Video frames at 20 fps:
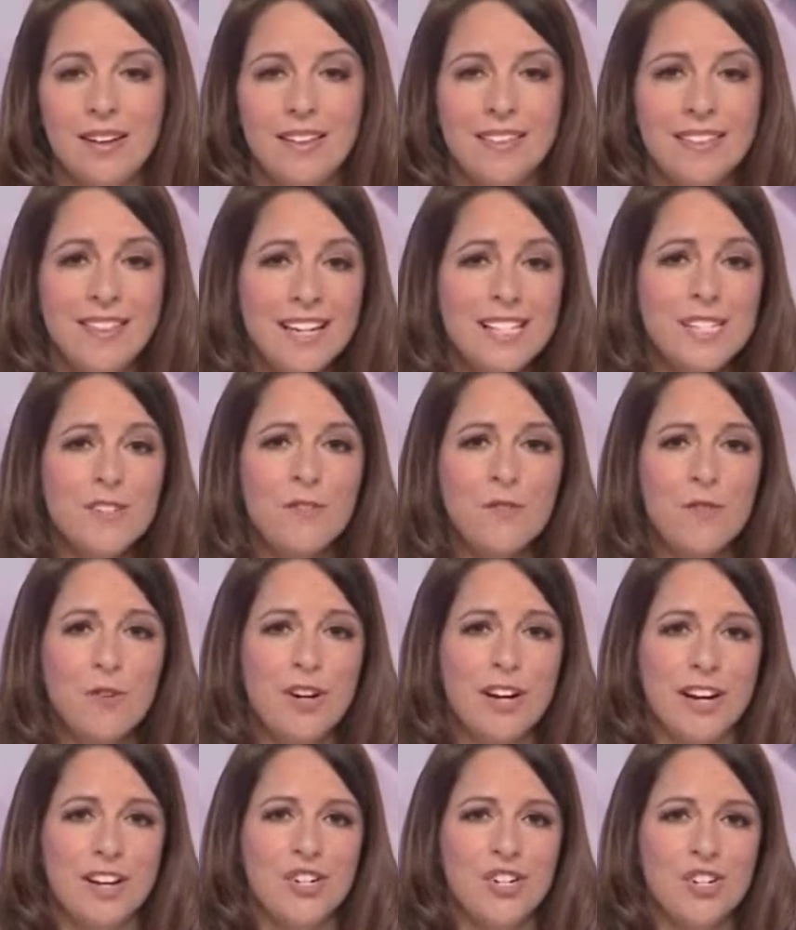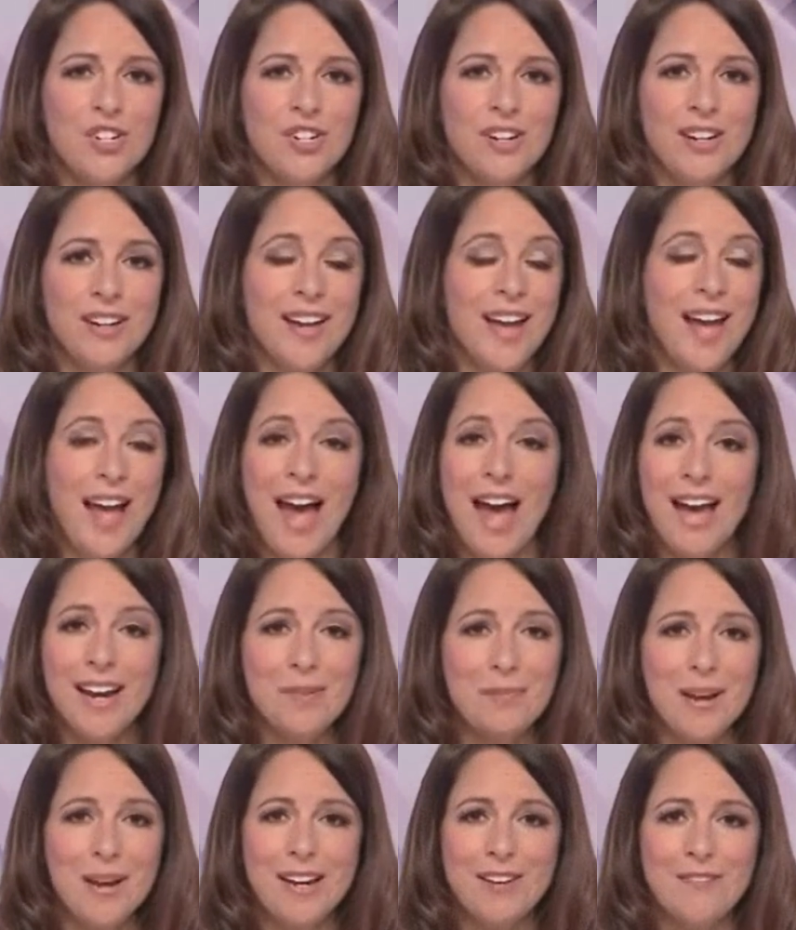This footage, had
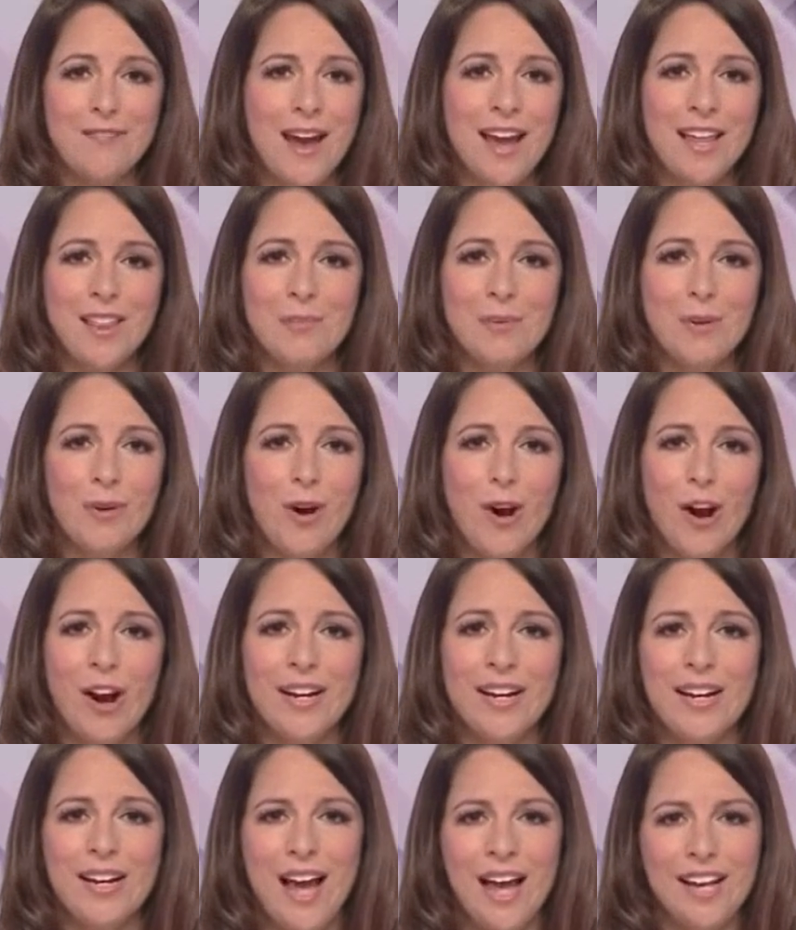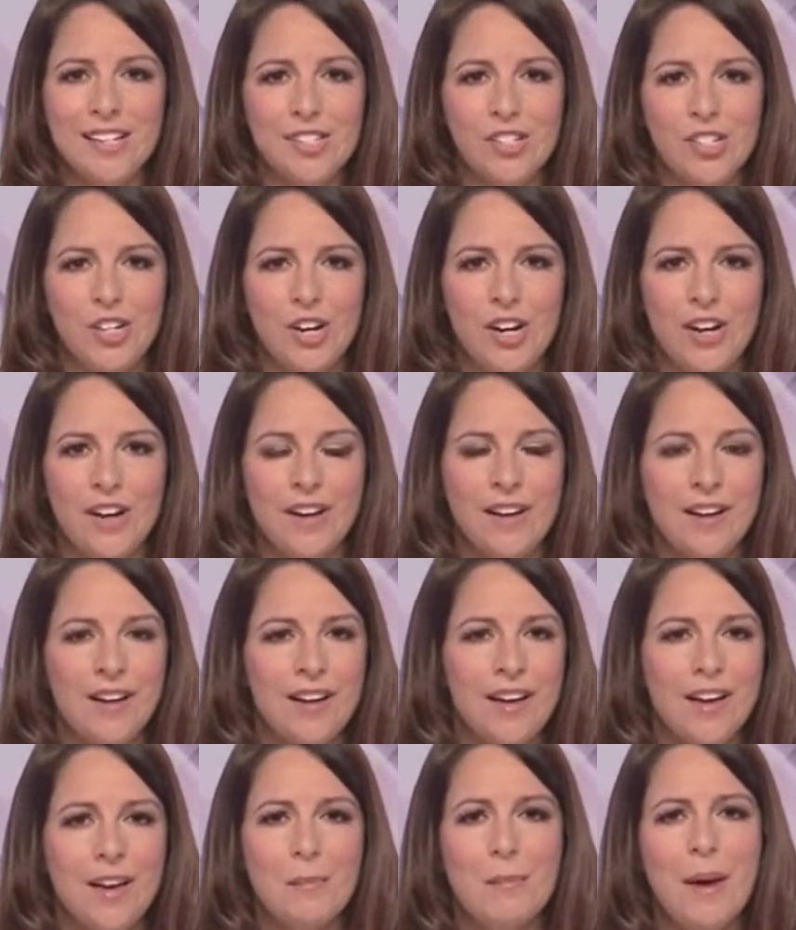it been available early last year,
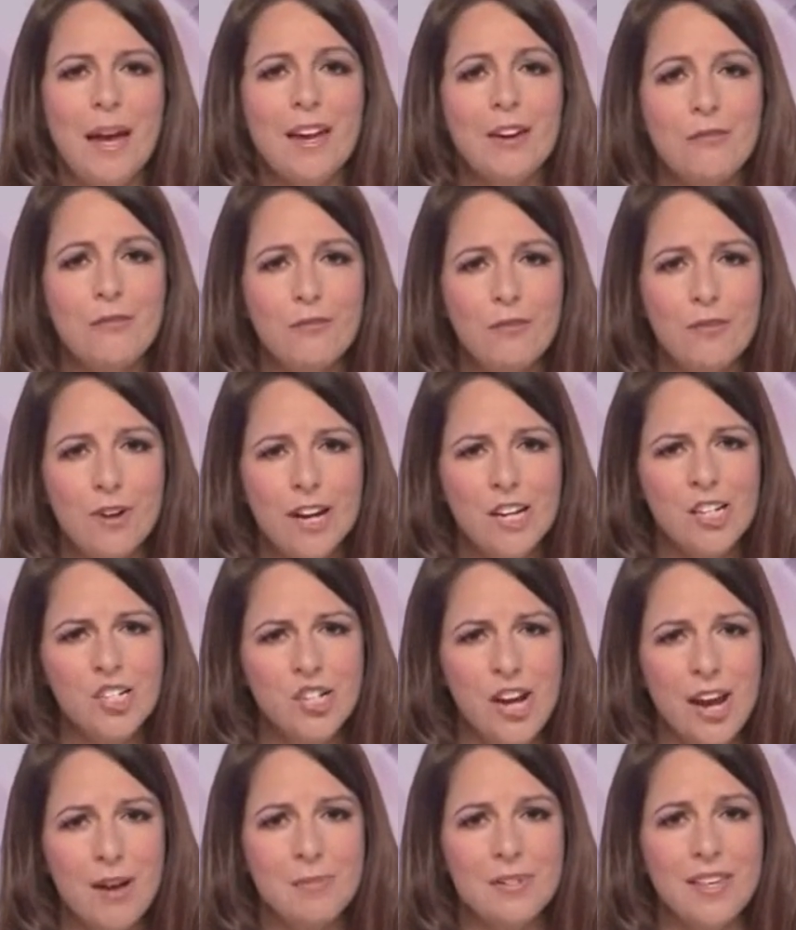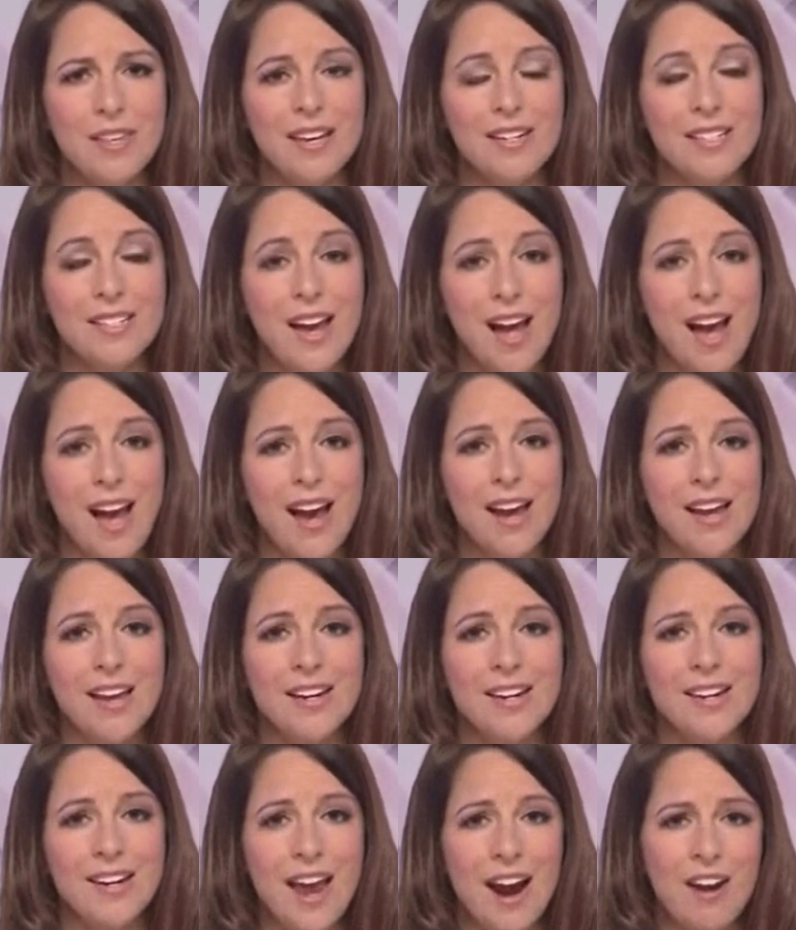may have reshaped the entire
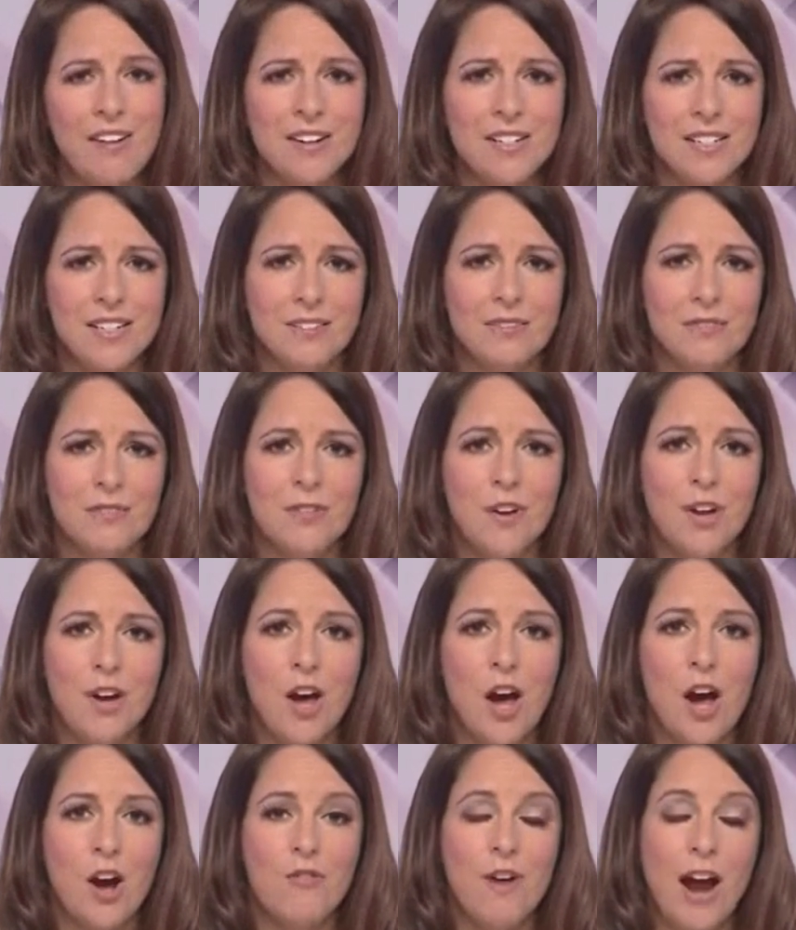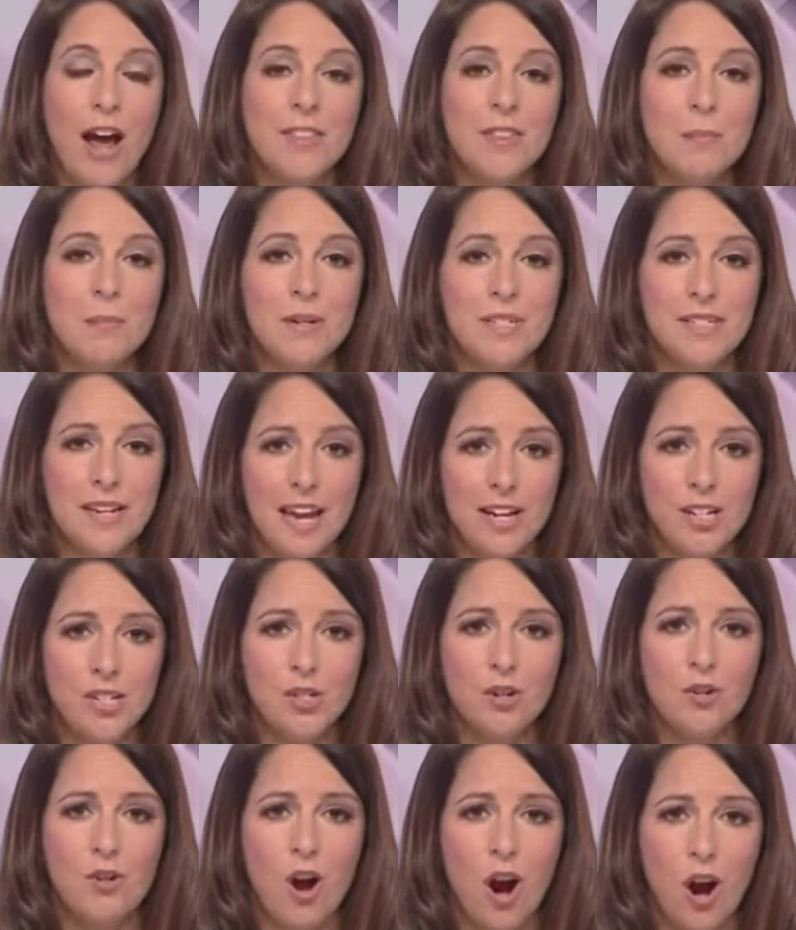narrative around the
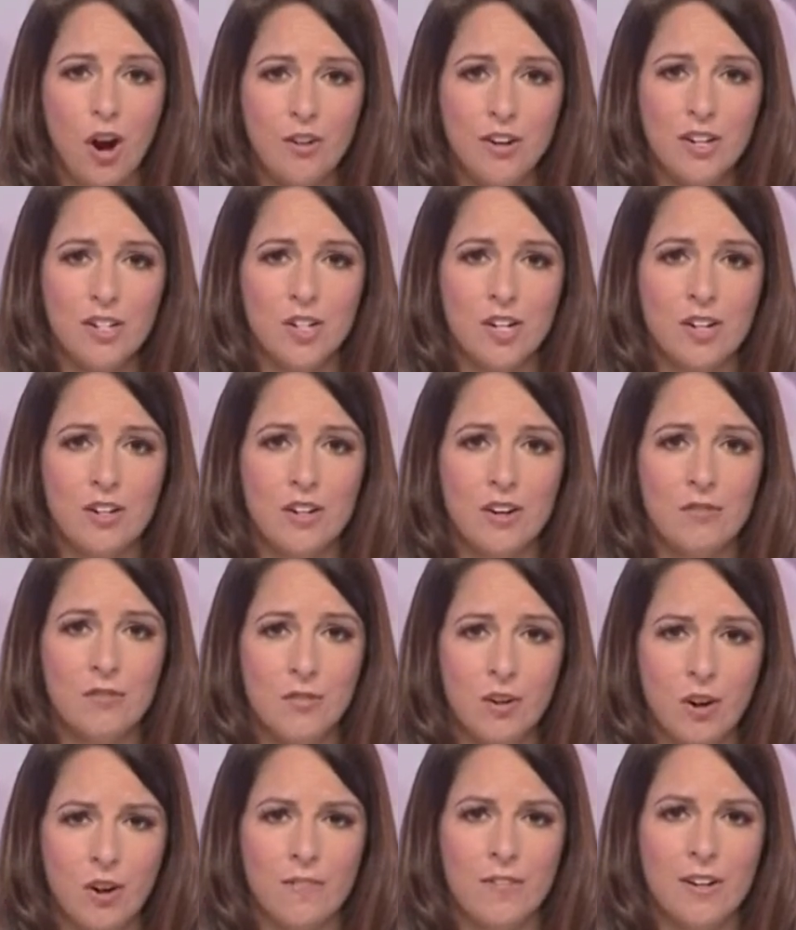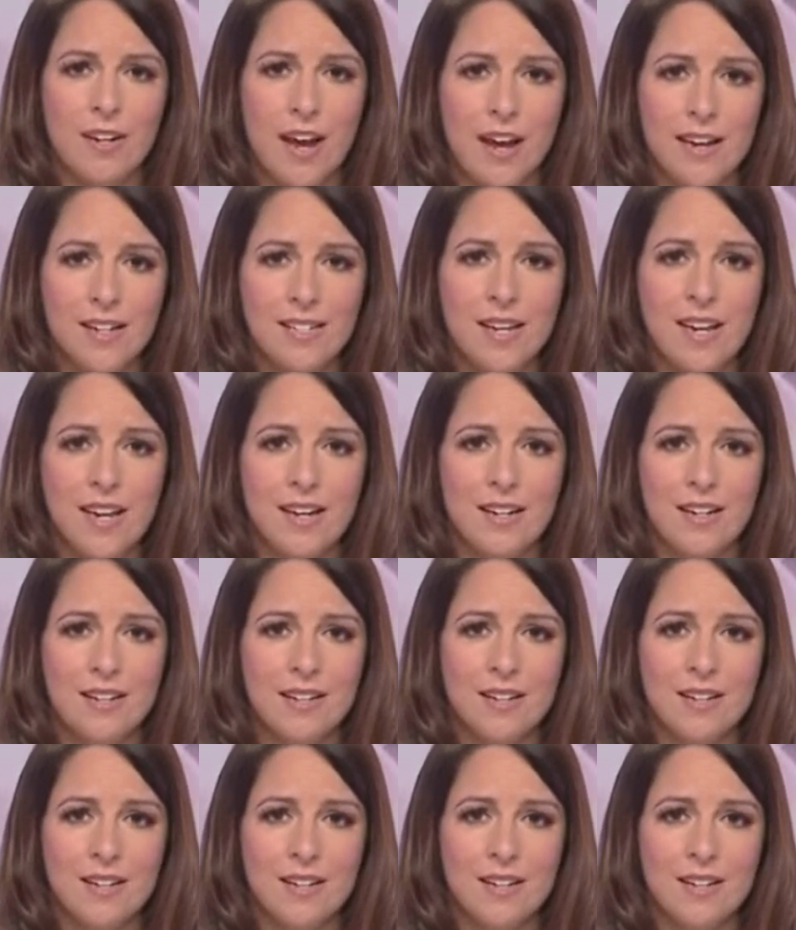potential origin of COVID-19.